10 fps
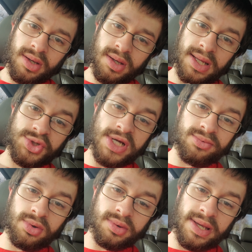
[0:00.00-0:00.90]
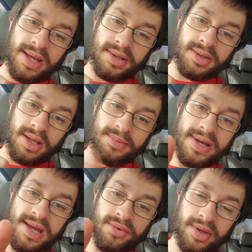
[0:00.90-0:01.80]
In general and in
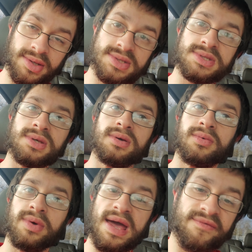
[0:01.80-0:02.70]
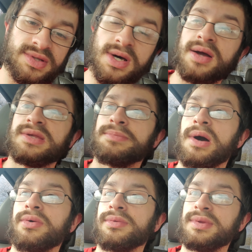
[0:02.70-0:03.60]
my areas, we haven't talked
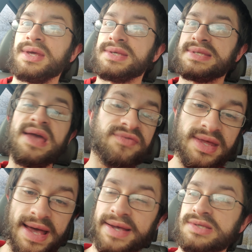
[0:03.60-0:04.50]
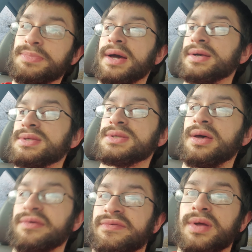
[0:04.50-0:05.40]
about the safety aspects
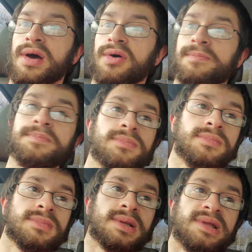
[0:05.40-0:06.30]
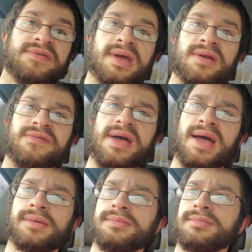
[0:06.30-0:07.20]
of, living in a
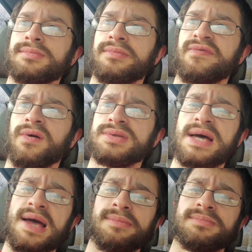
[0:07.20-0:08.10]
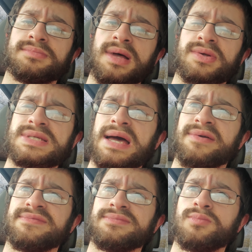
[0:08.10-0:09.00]
van full-time outside
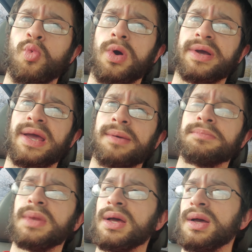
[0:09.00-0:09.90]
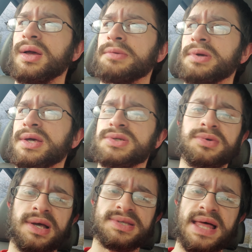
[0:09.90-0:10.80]
of working. Because who
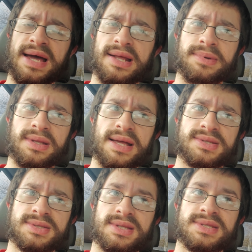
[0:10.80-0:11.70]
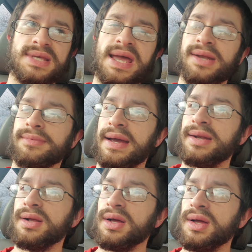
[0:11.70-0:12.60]
does that? I mean, that's insane,
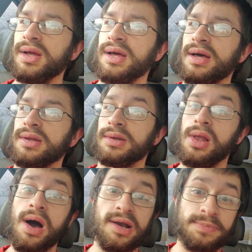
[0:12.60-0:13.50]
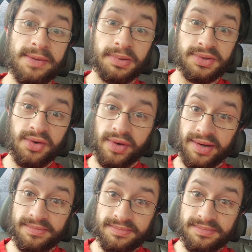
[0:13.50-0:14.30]
right? A lot of people do it.